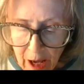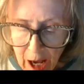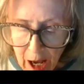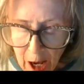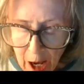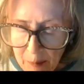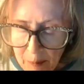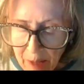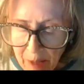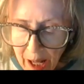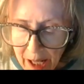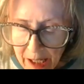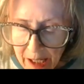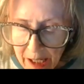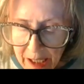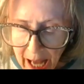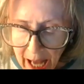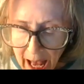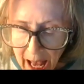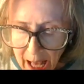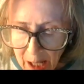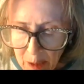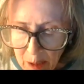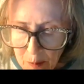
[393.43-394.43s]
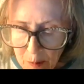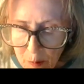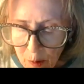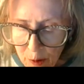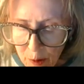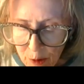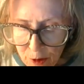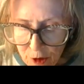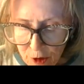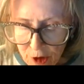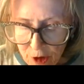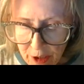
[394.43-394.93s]
I'm not an
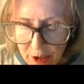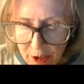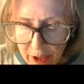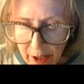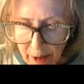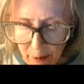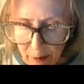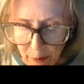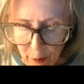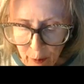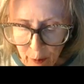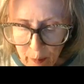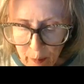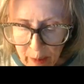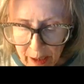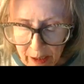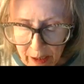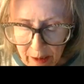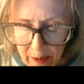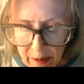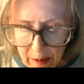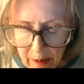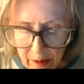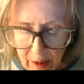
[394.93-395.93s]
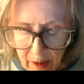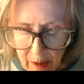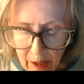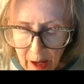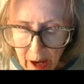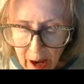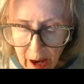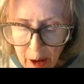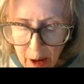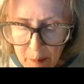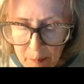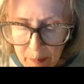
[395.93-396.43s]
animal, she tells me.
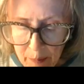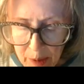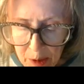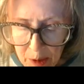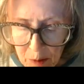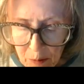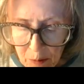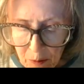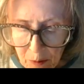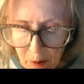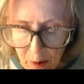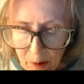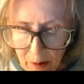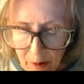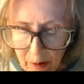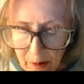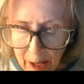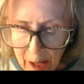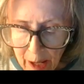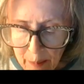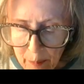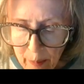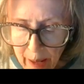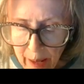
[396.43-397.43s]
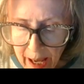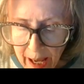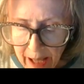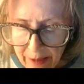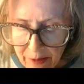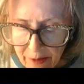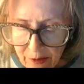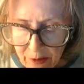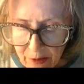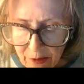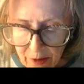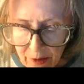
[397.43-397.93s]
I'm mineral at
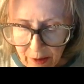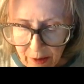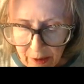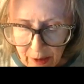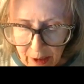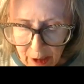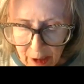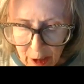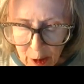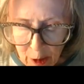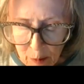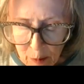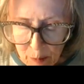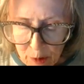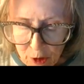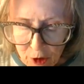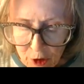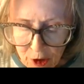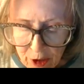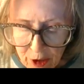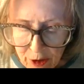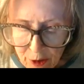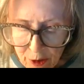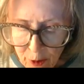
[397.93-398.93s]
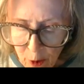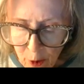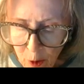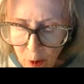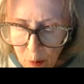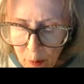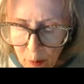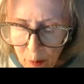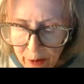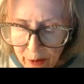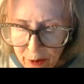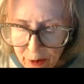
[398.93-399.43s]
best, but she is
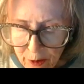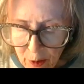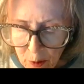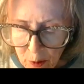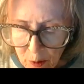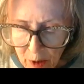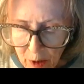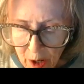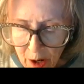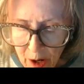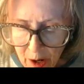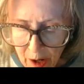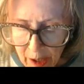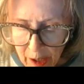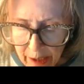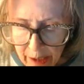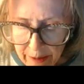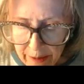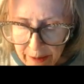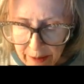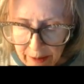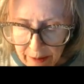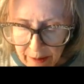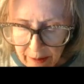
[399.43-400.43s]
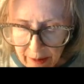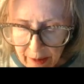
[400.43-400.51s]
always so kind.